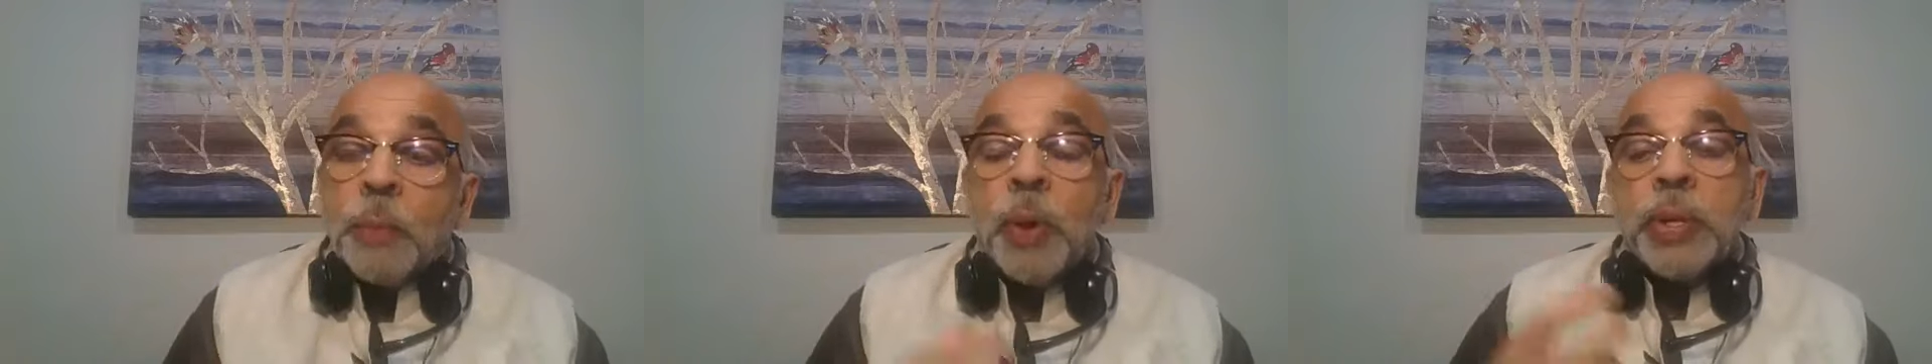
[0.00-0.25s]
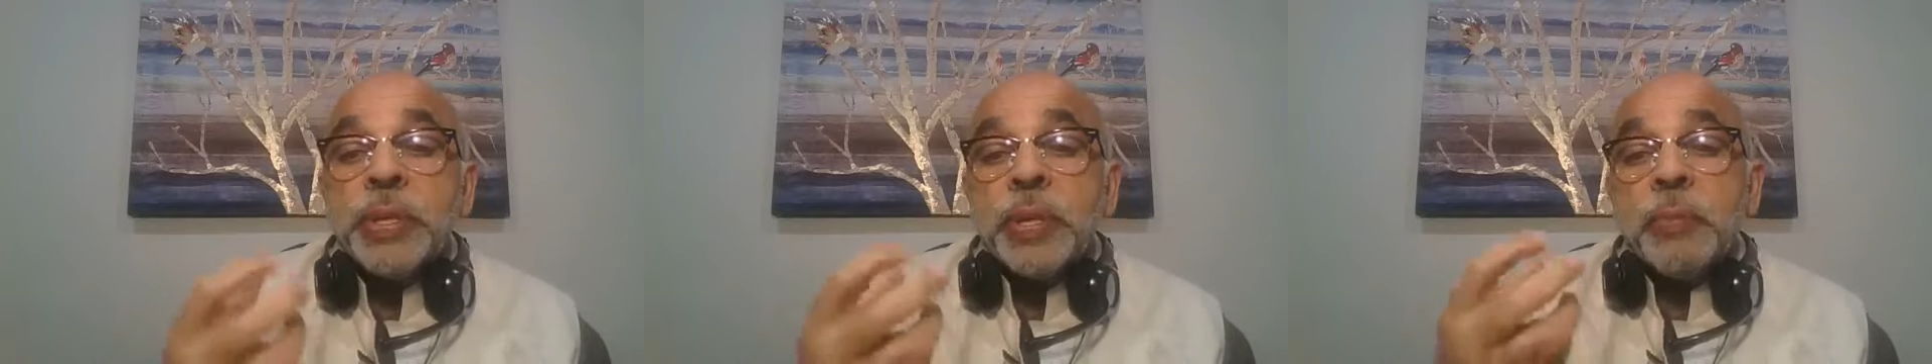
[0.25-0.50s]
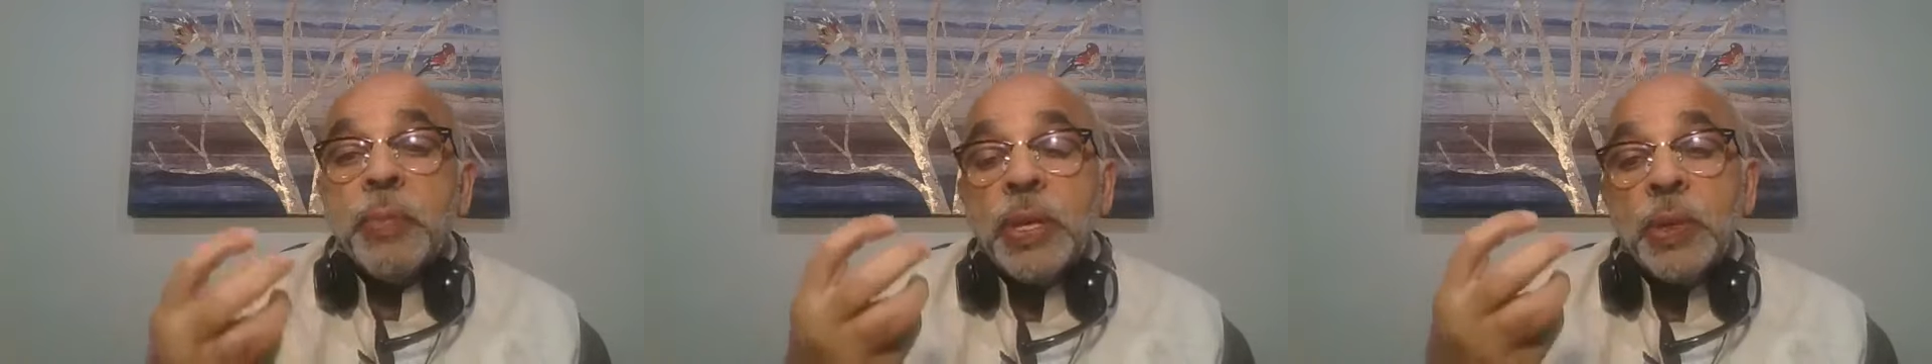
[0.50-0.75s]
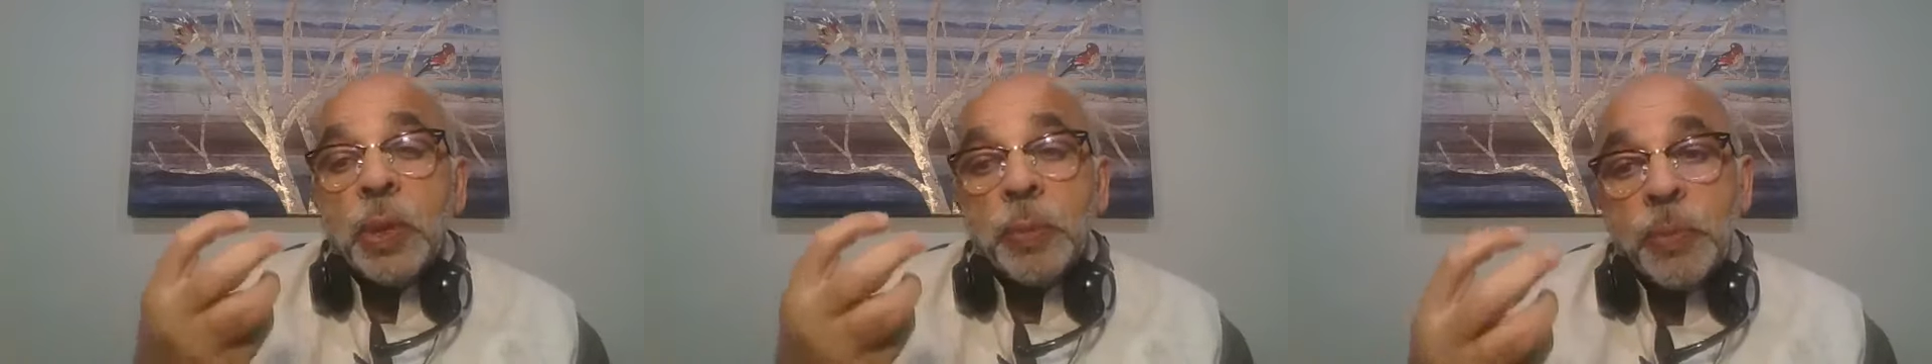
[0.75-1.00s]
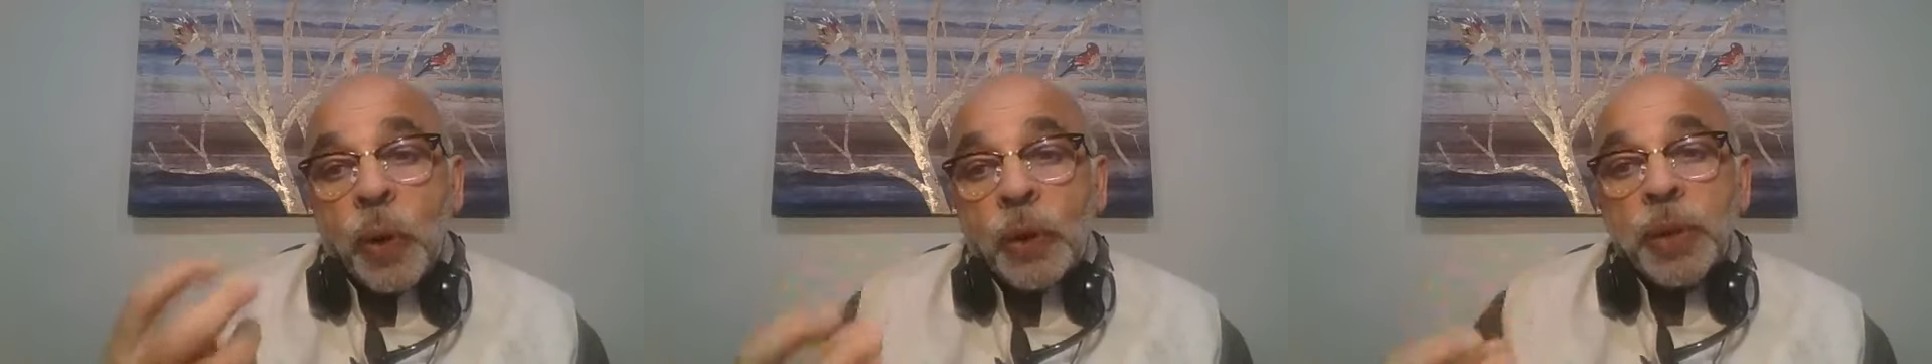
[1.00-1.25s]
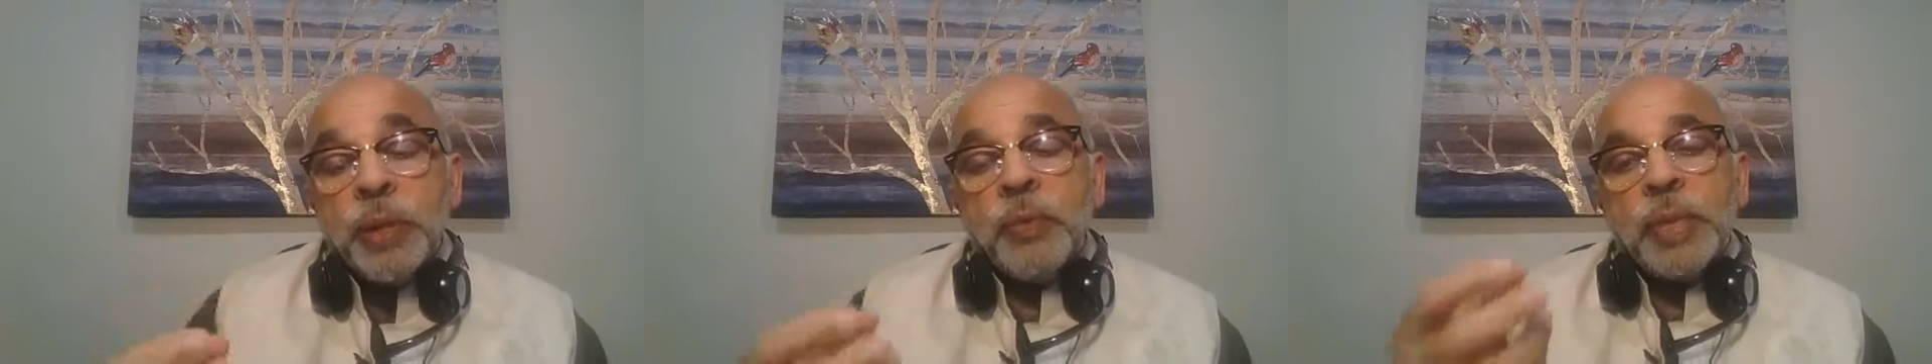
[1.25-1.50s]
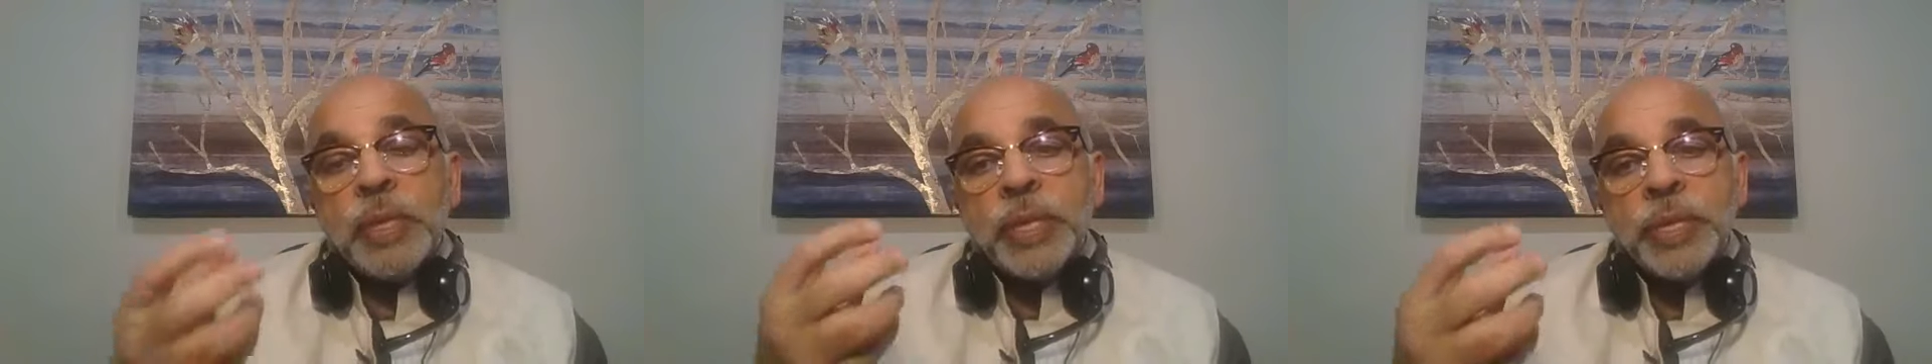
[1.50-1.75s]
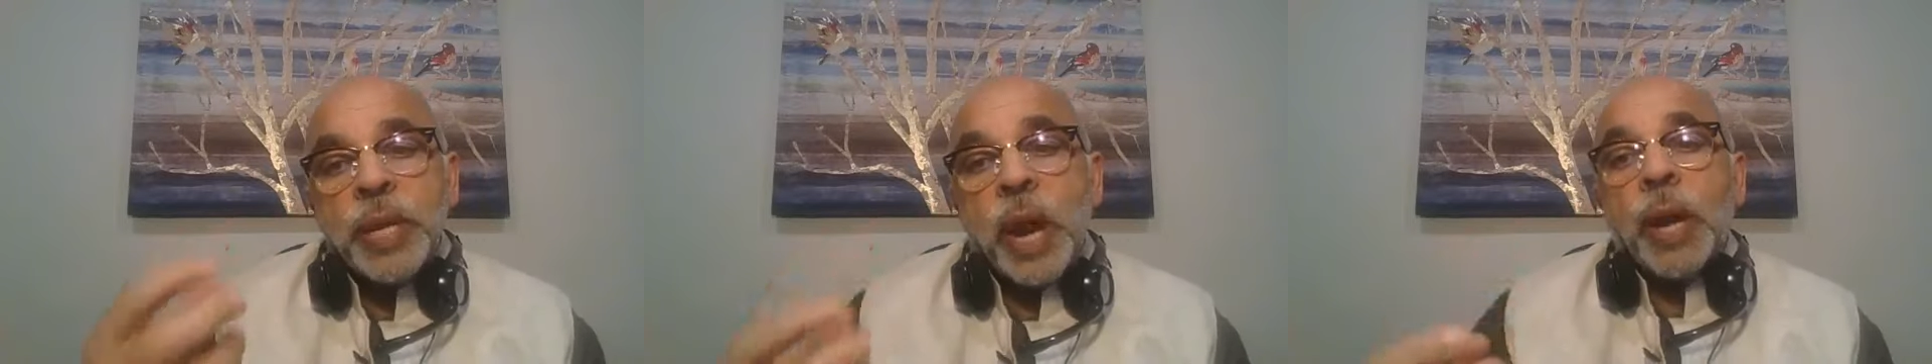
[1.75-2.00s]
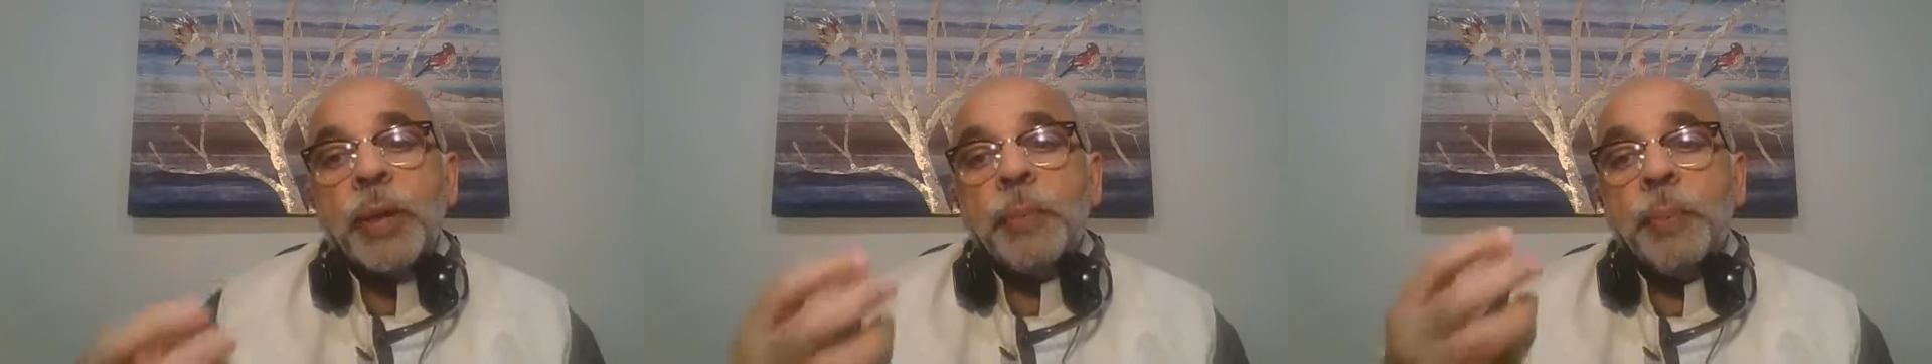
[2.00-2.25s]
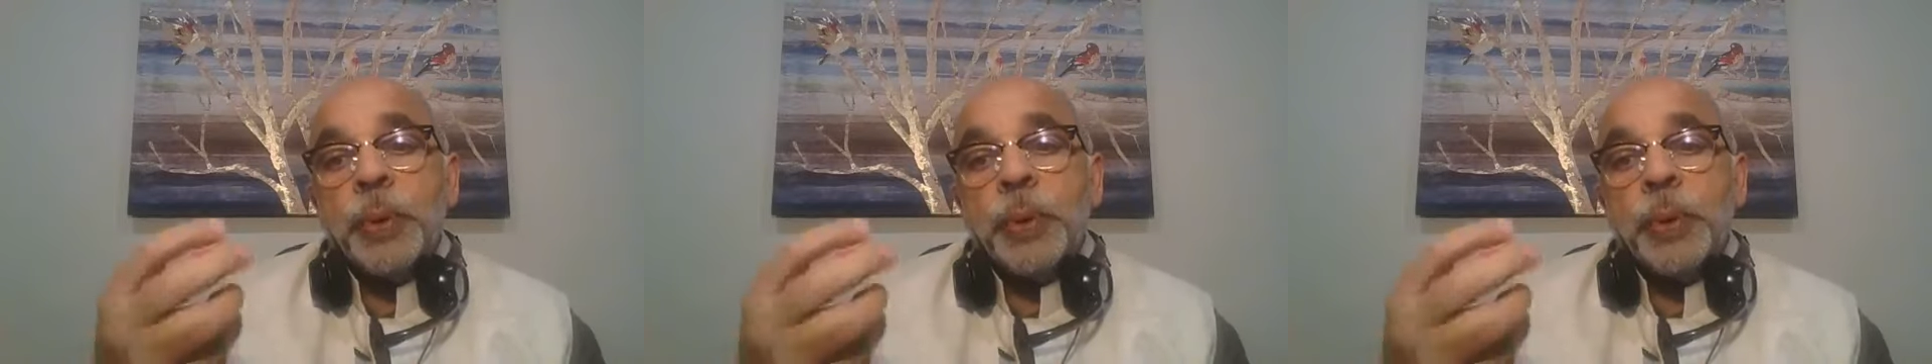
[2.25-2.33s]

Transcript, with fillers: Poison means your body will start